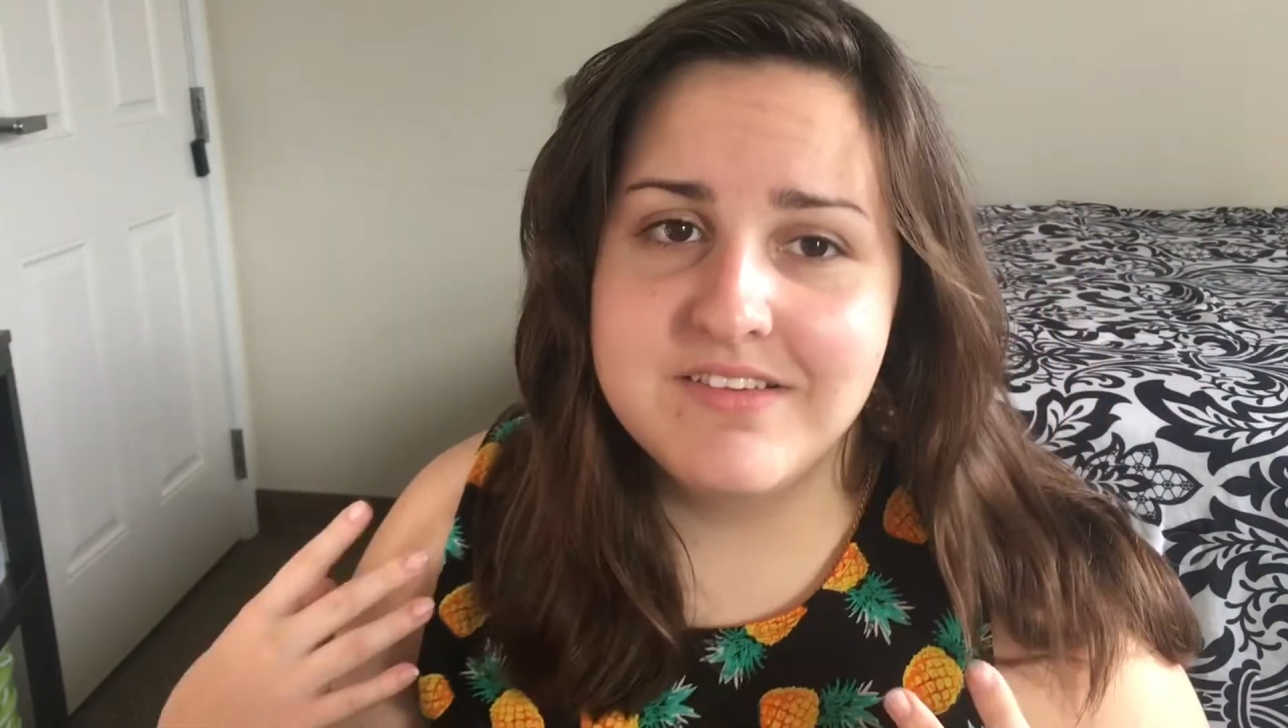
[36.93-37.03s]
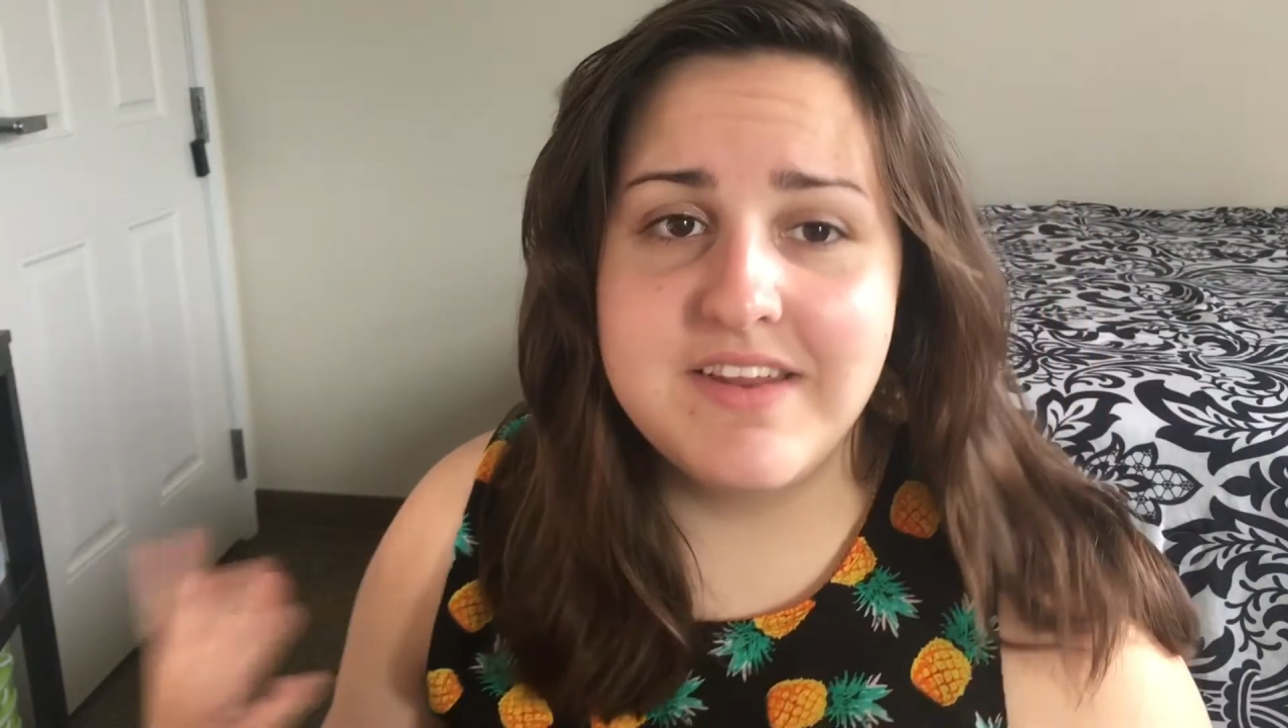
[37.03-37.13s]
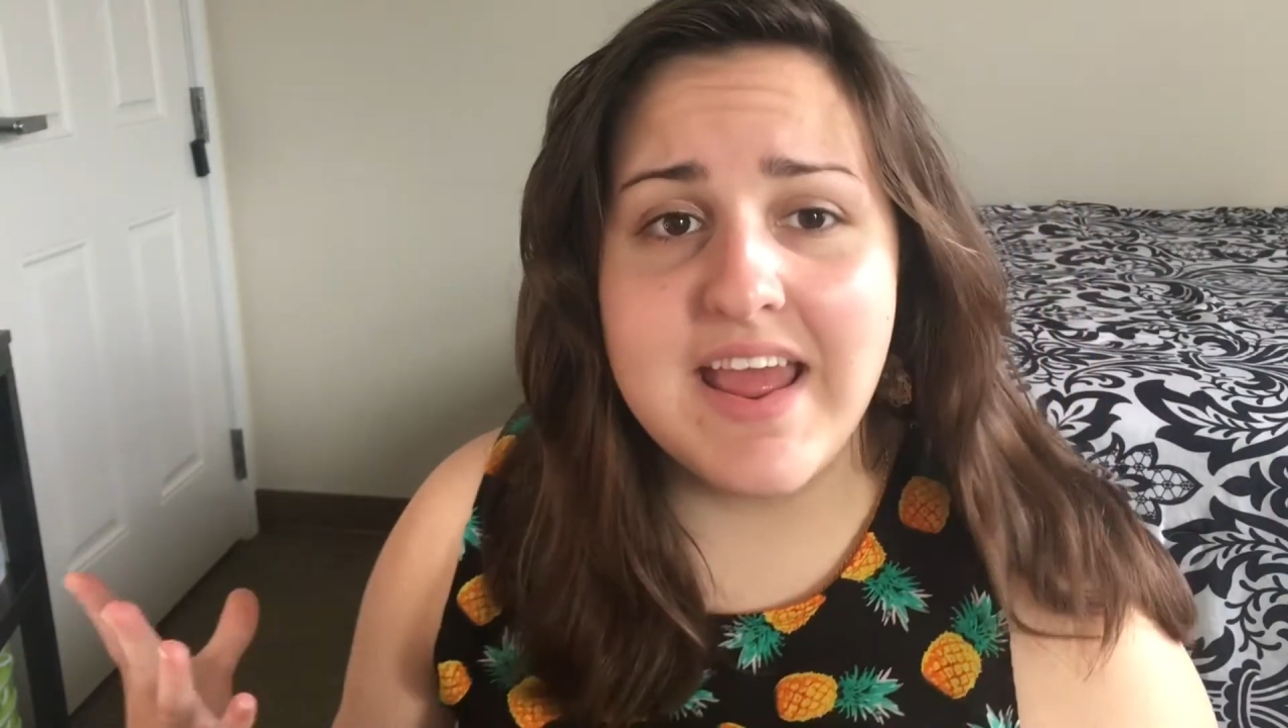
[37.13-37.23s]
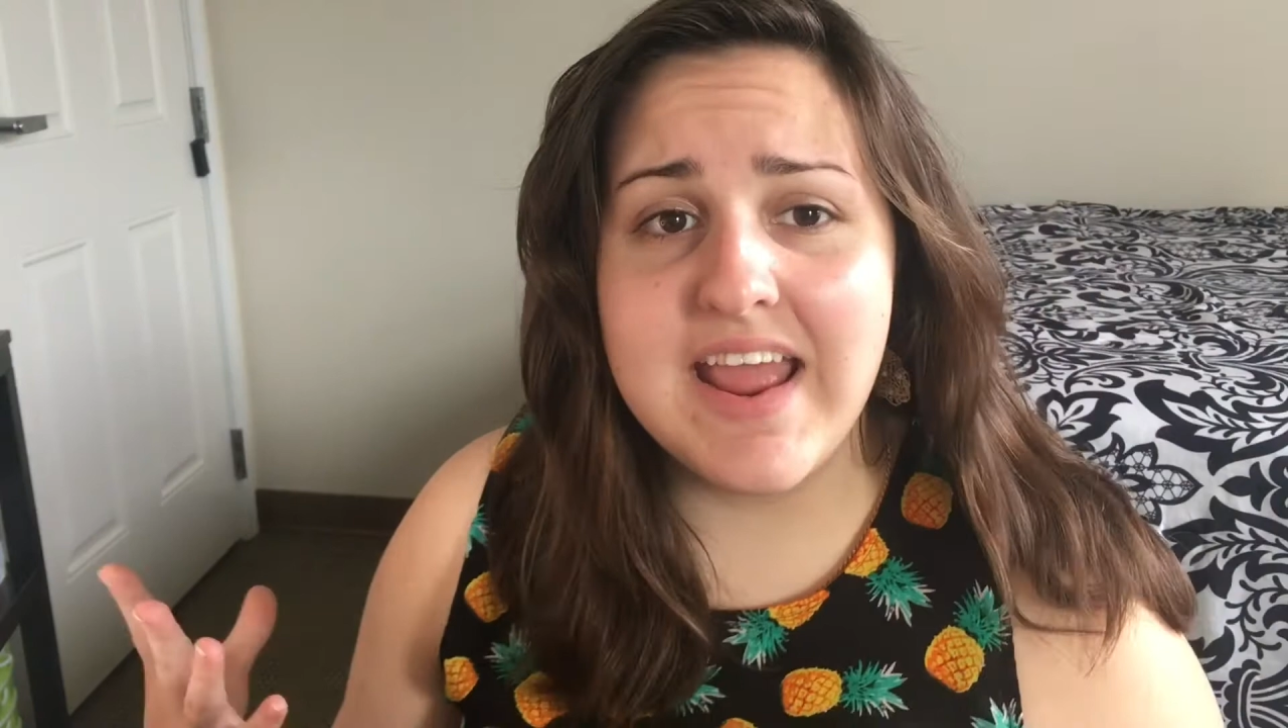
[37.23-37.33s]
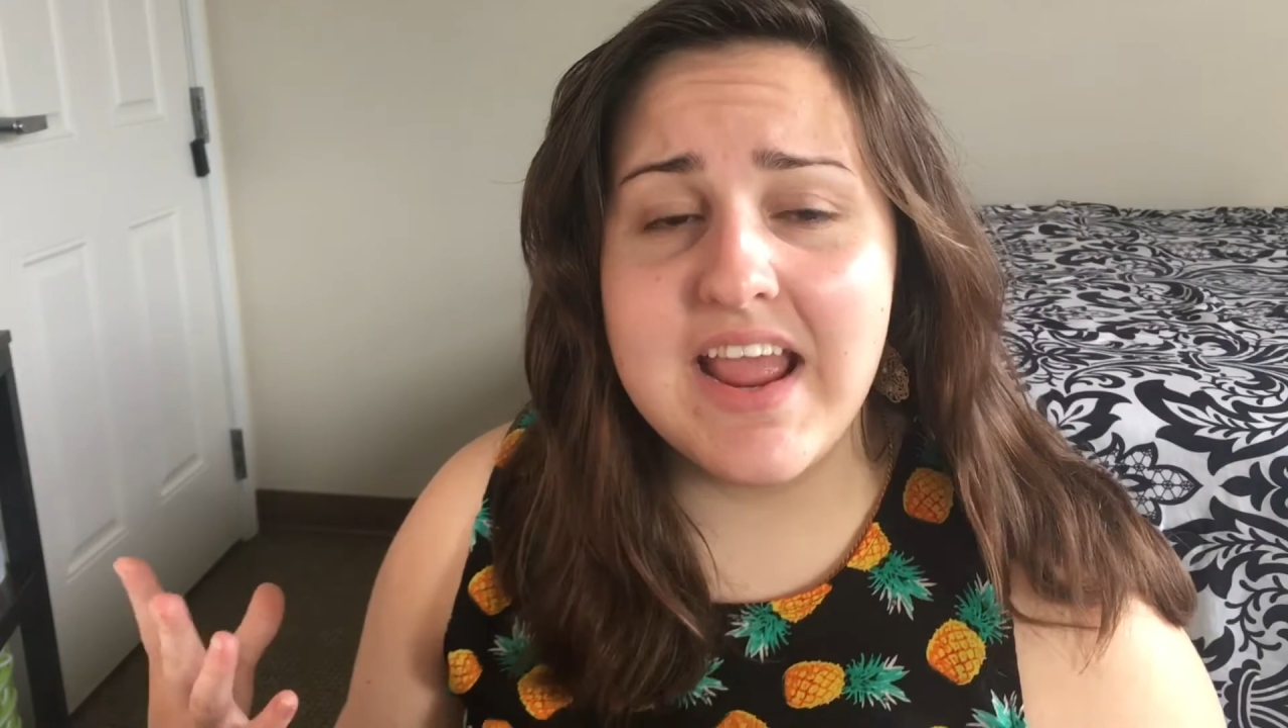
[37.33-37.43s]

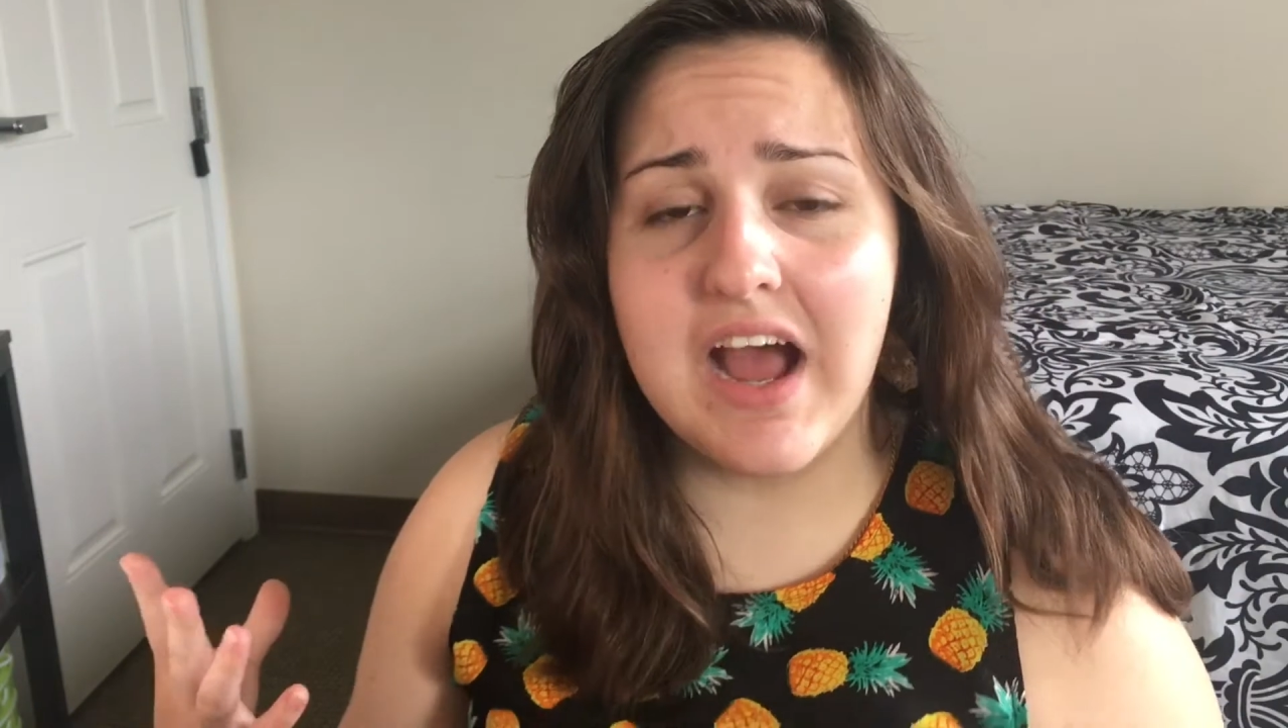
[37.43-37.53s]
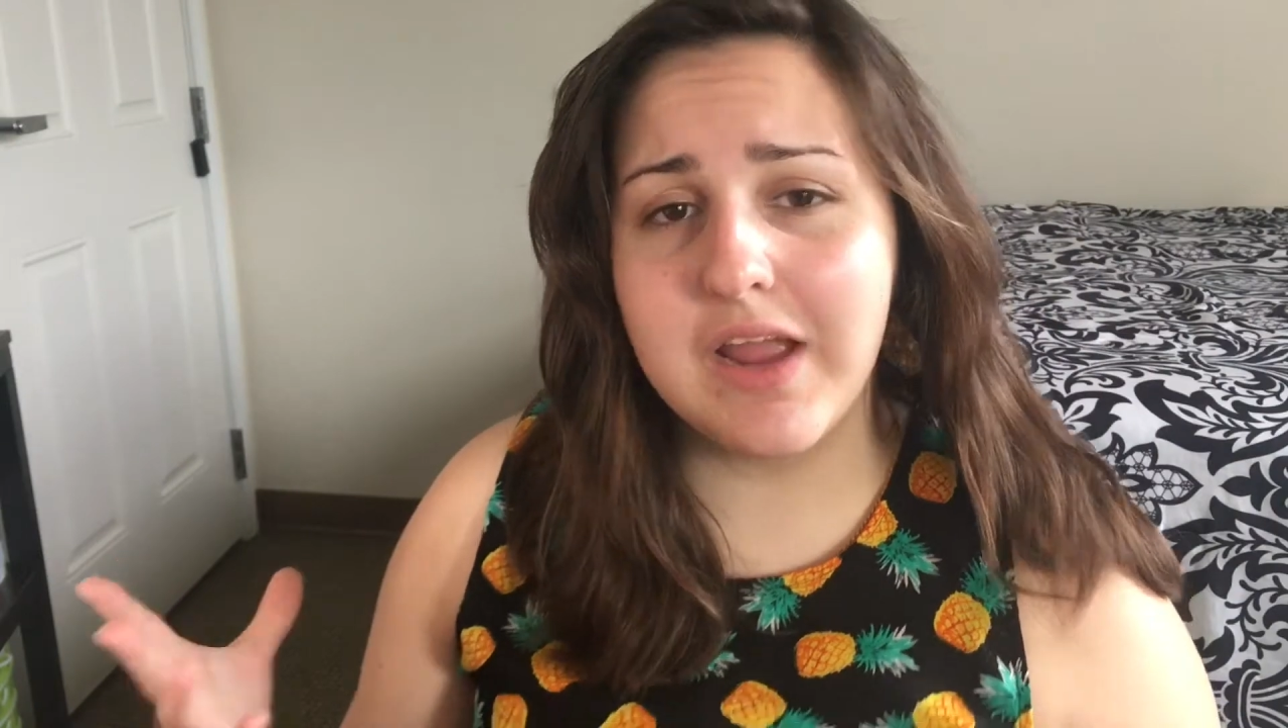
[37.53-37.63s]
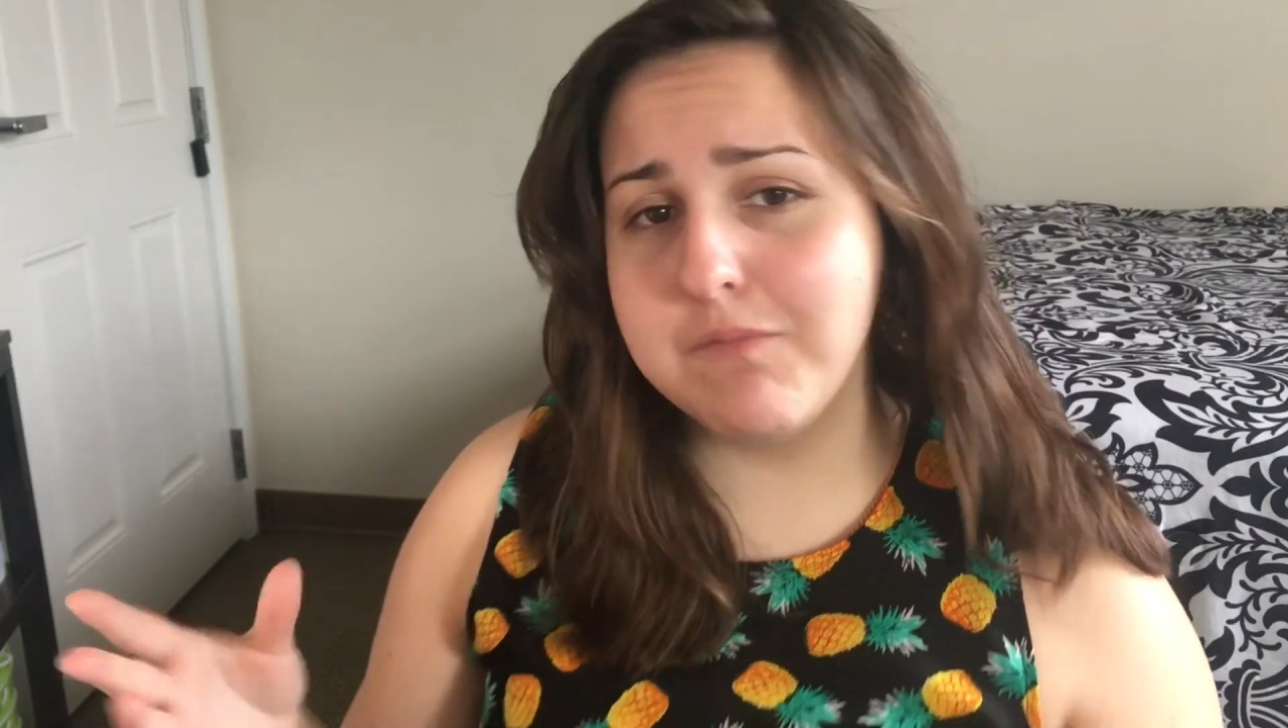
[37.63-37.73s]
Today I